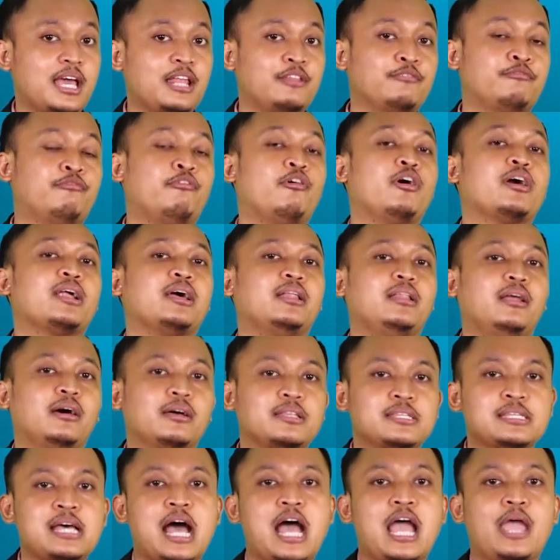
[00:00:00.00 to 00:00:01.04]
And for a
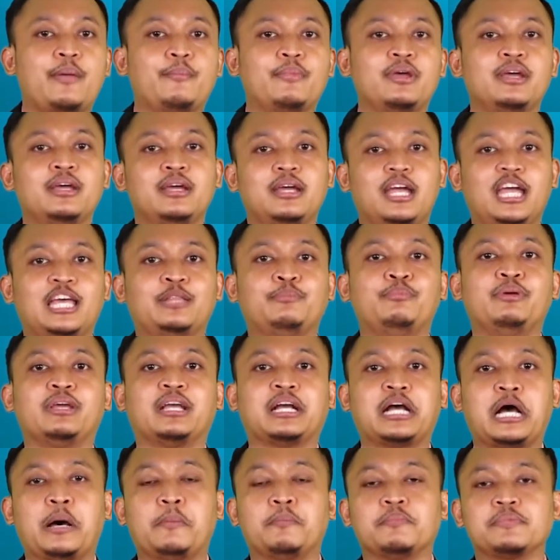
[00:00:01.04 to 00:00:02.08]
long time, it
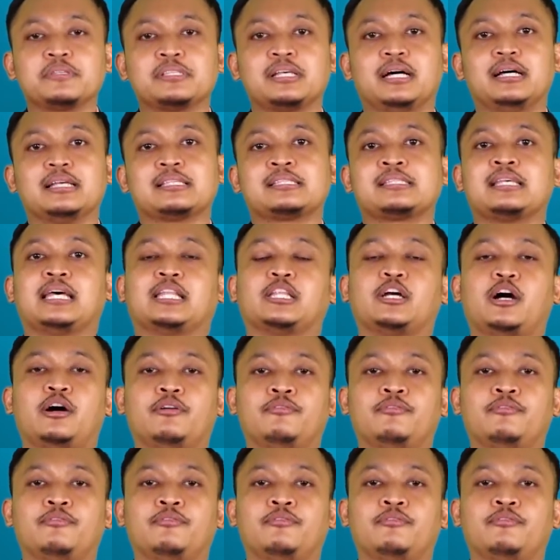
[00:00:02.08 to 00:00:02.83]
becomes a set